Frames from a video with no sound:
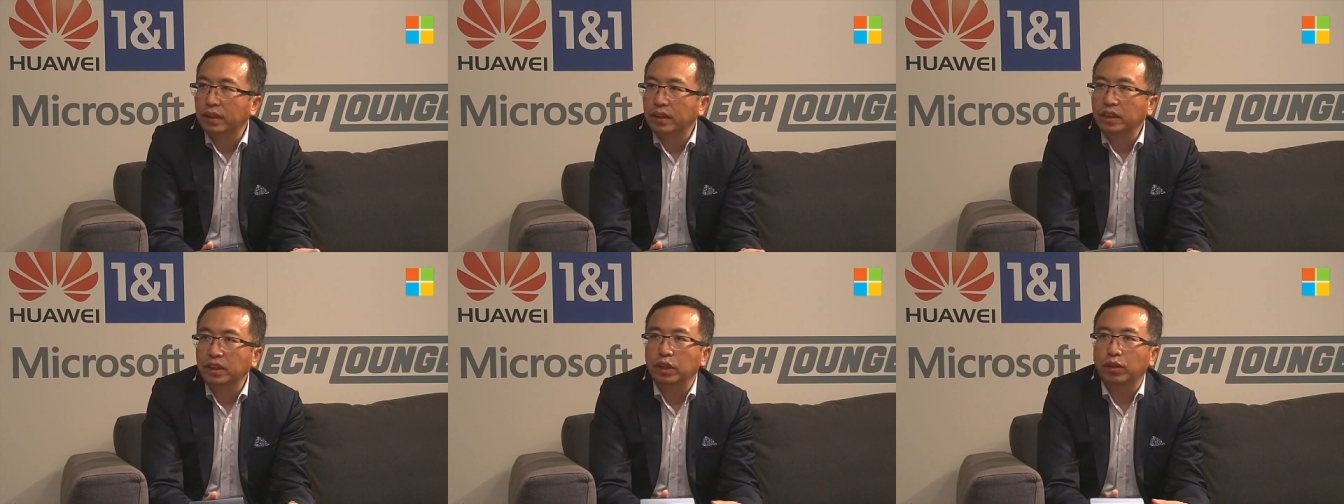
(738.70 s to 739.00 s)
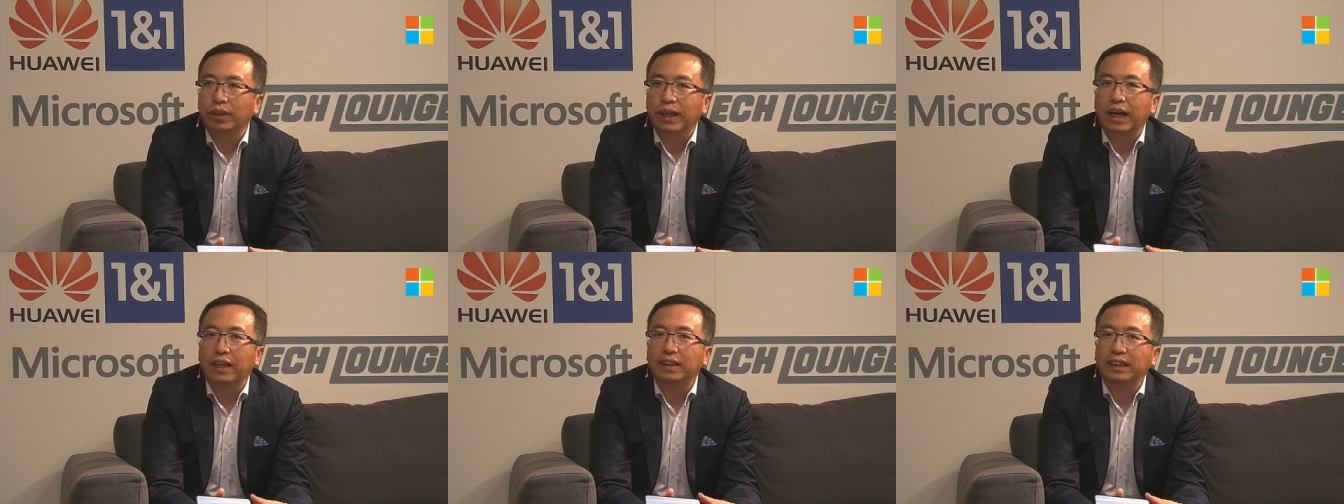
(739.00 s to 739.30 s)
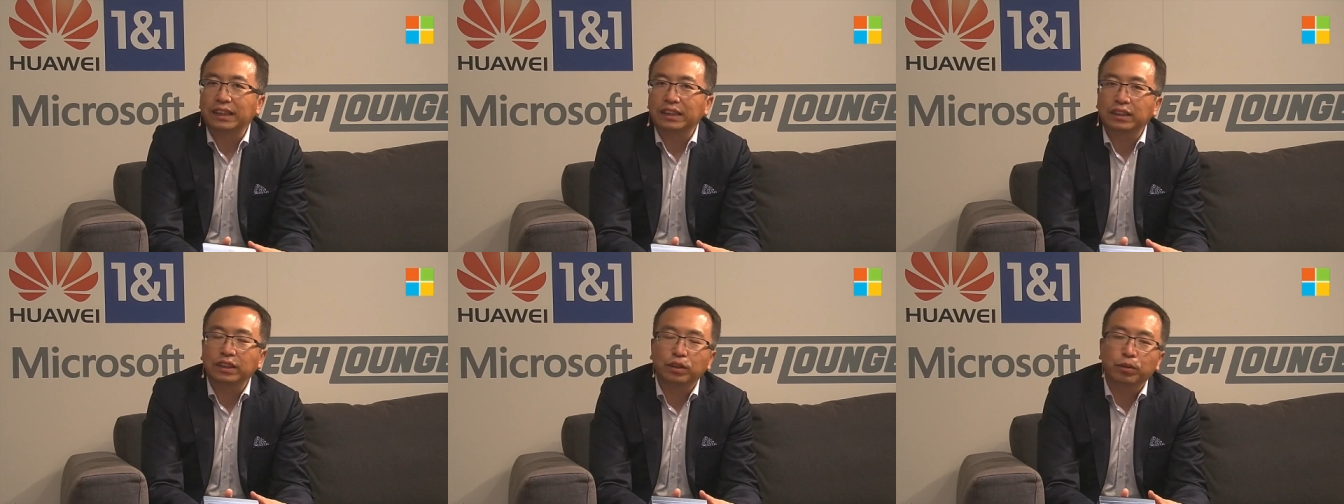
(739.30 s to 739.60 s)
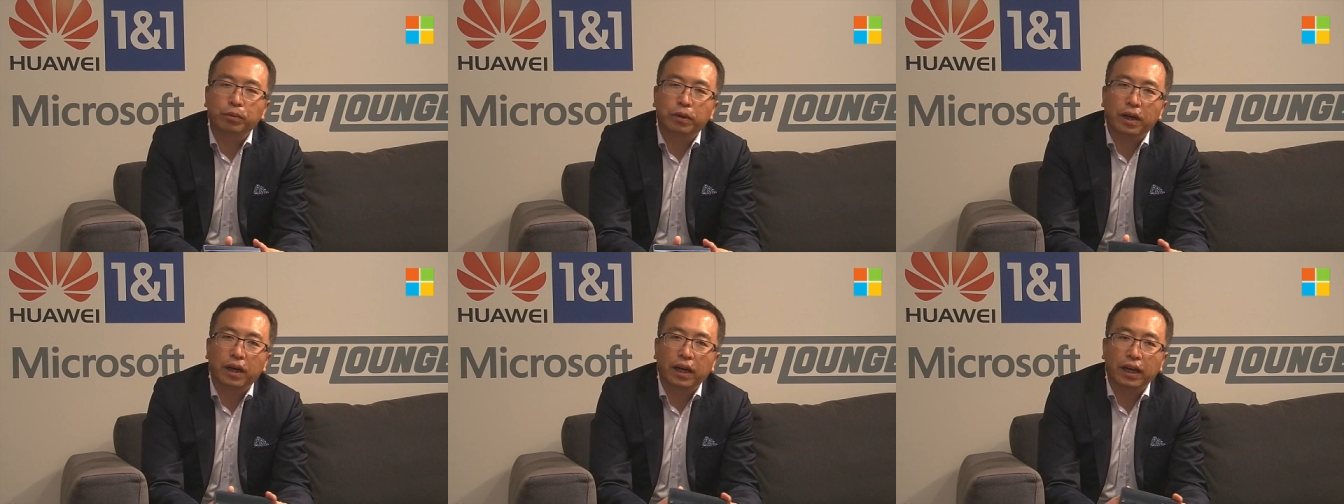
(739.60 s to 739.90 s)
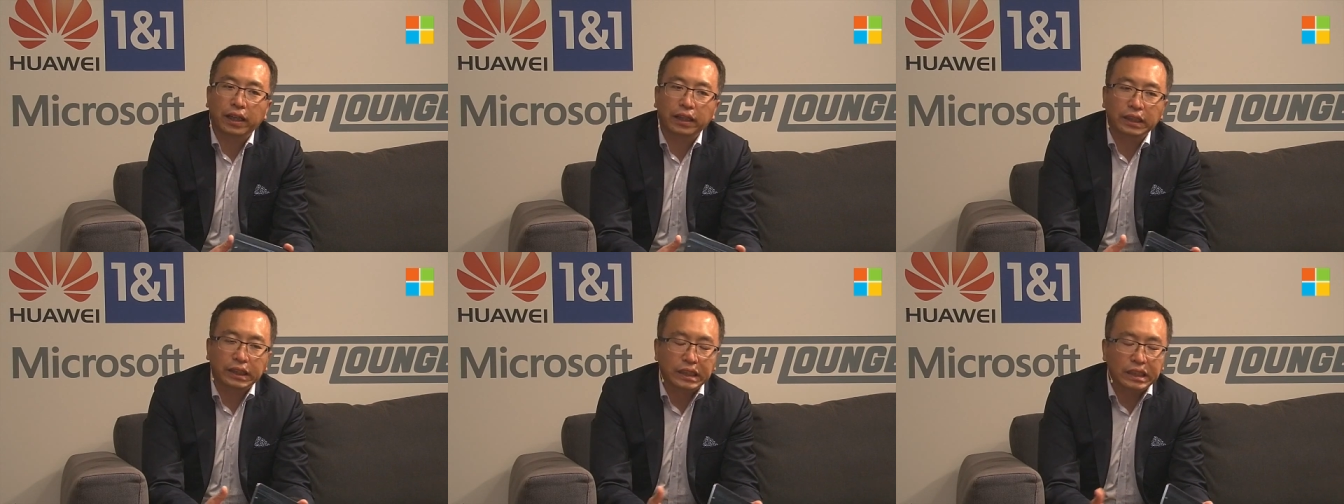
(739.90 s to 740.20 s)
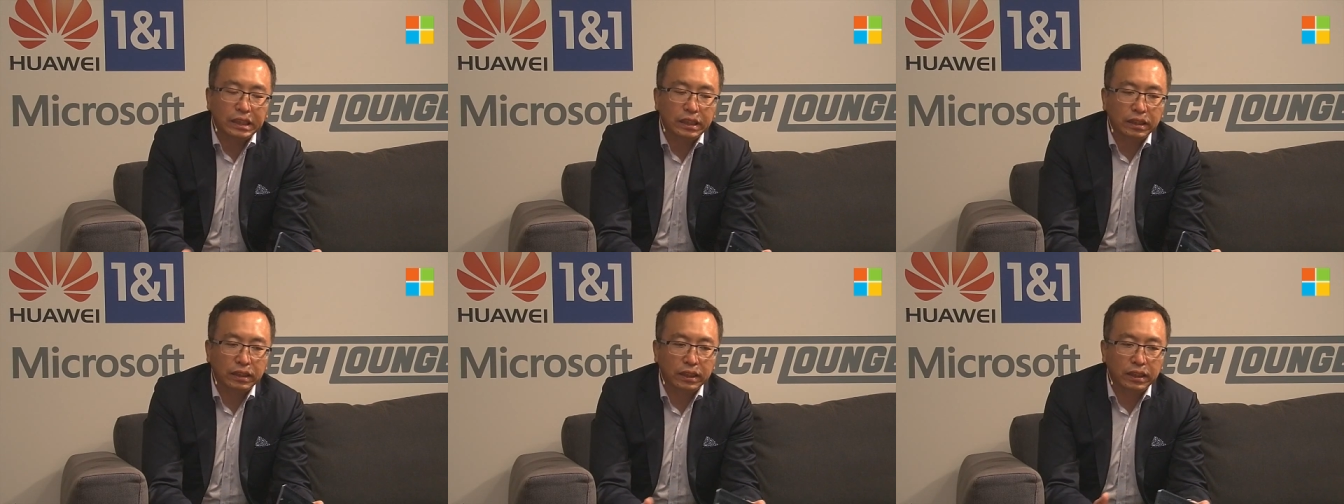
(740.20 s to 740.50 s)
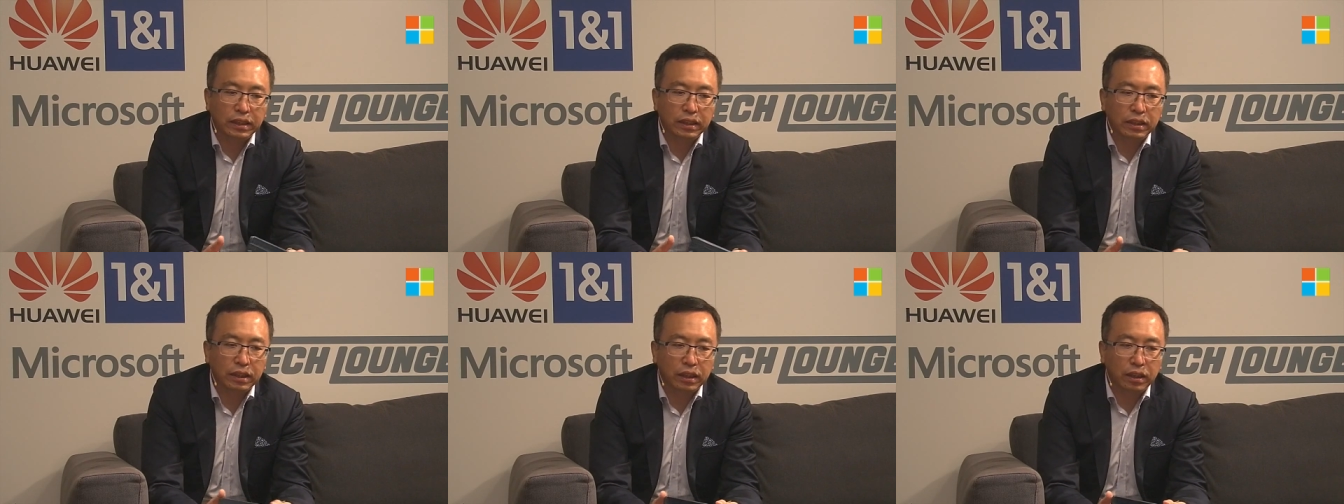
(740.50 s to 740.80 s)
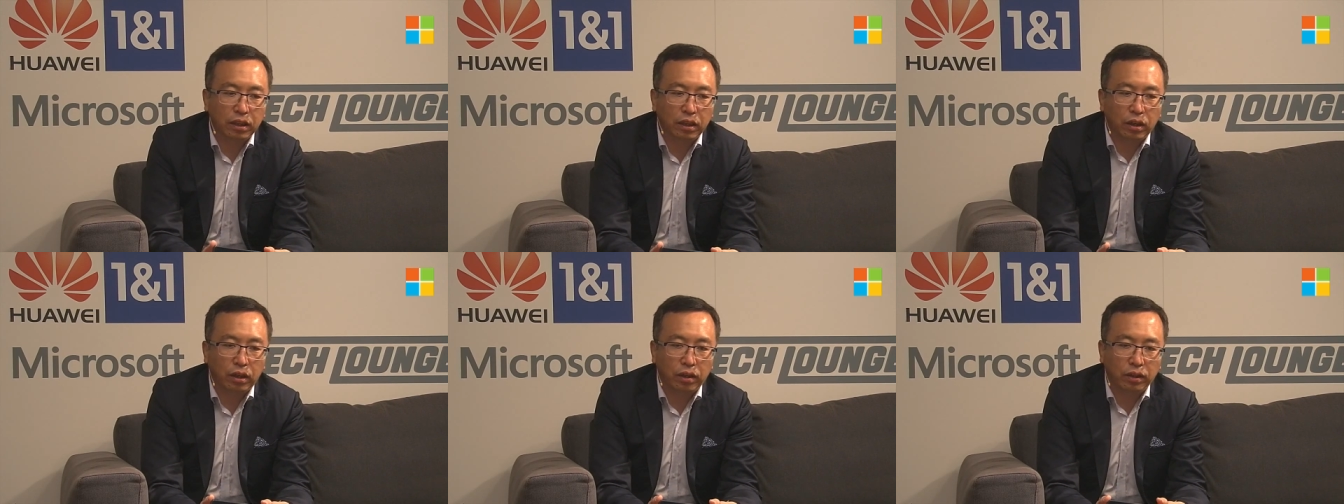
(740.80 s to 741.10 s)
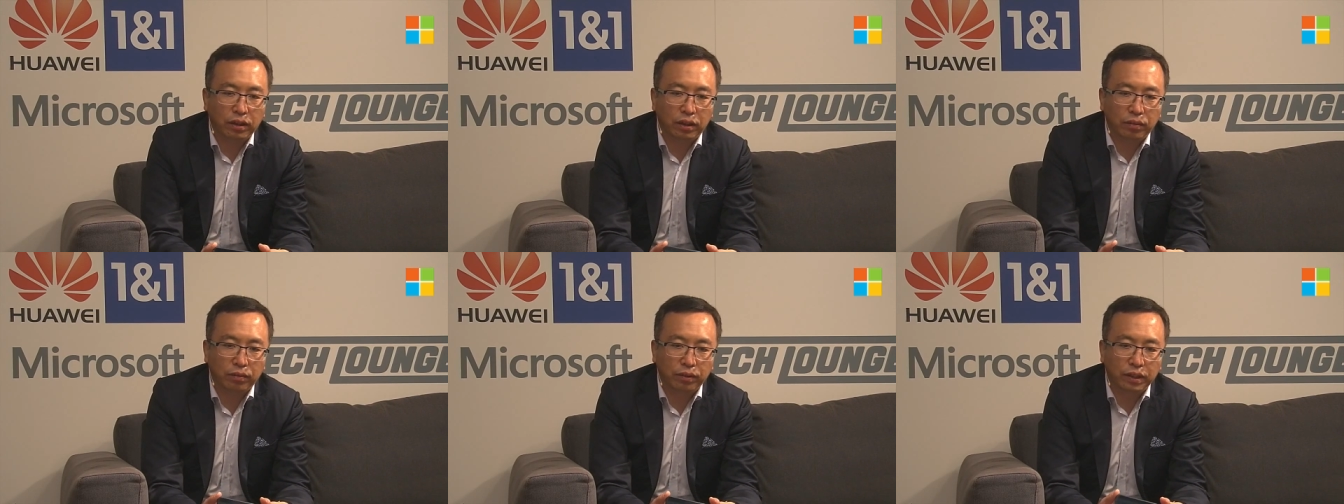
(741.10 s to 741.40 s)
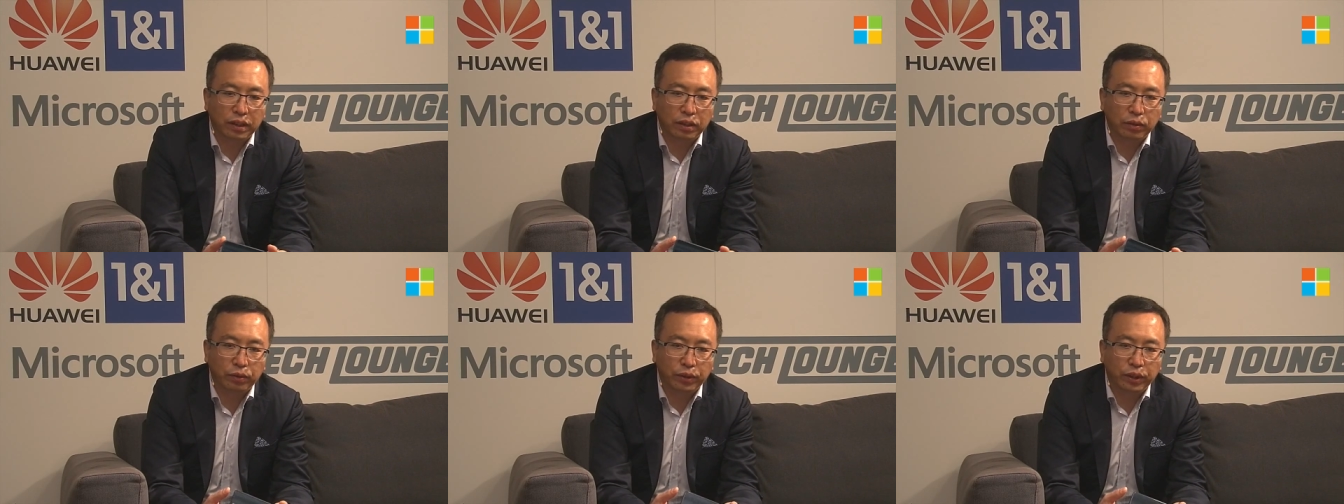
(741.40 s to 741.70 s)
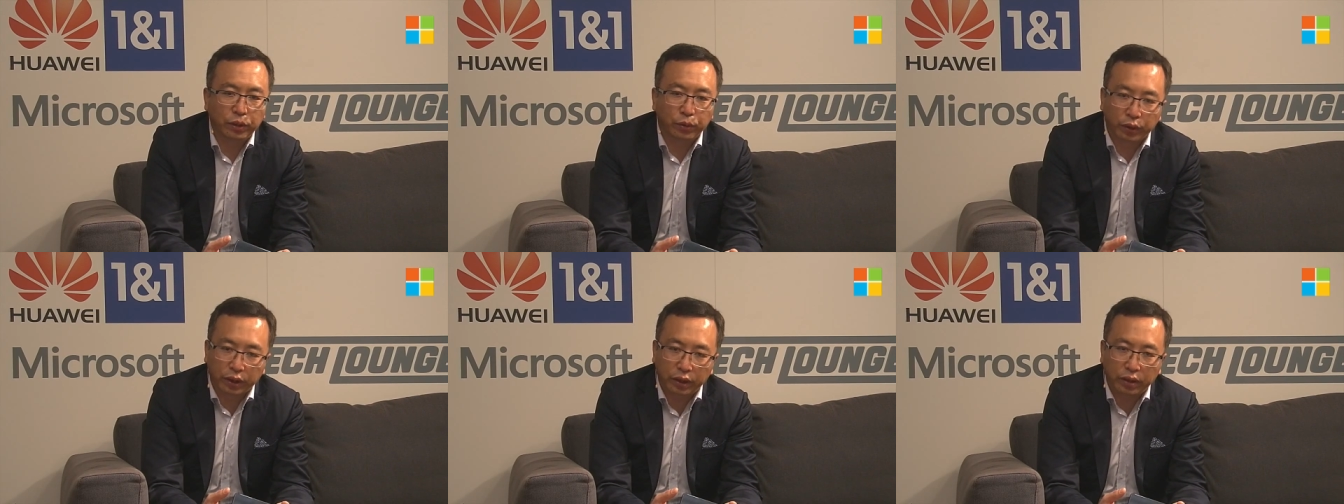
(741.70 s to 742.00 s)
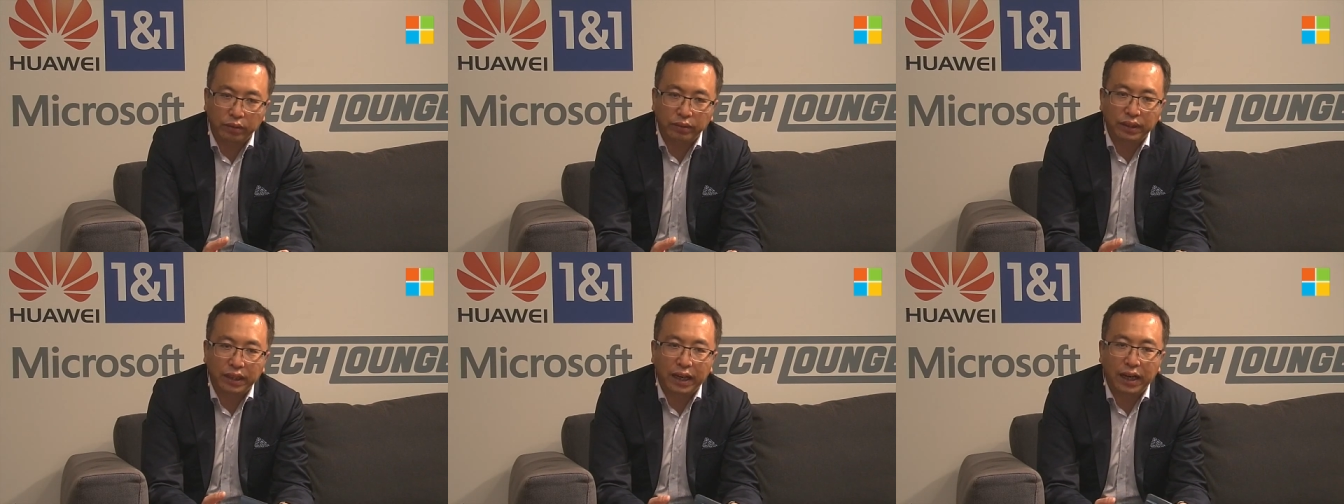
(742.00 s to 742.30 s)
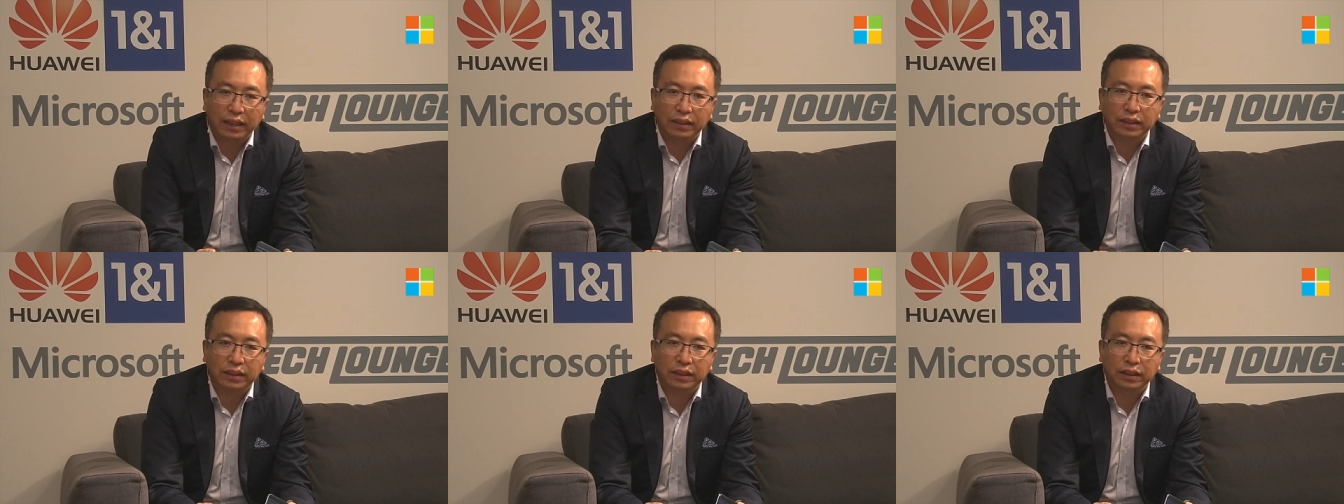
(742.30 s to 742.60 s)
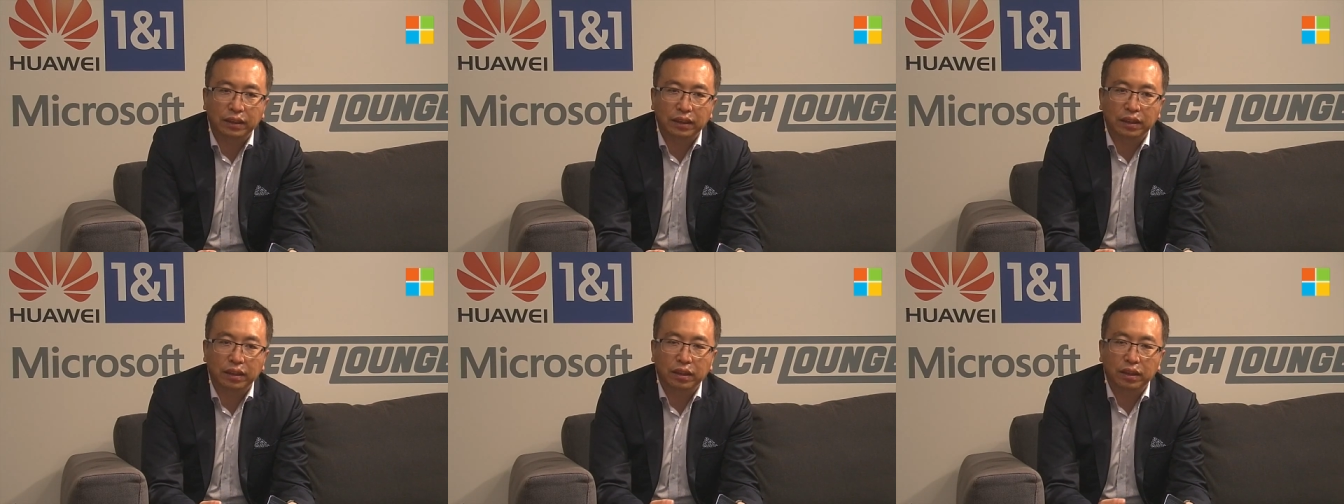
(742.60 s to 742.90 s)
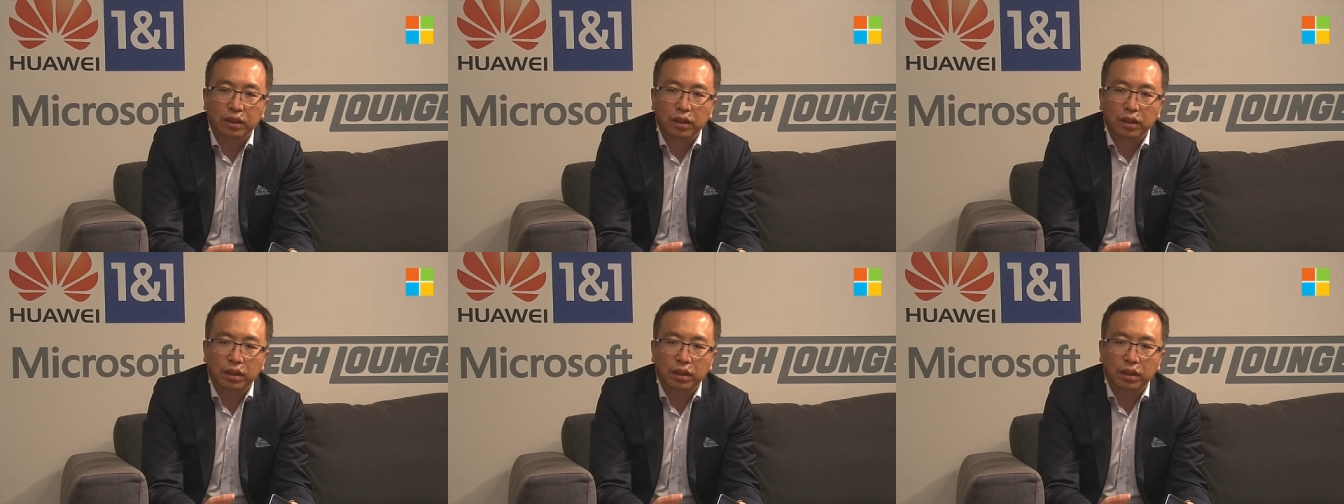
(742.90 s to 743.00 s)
So that this is why in the order when we grow that uh,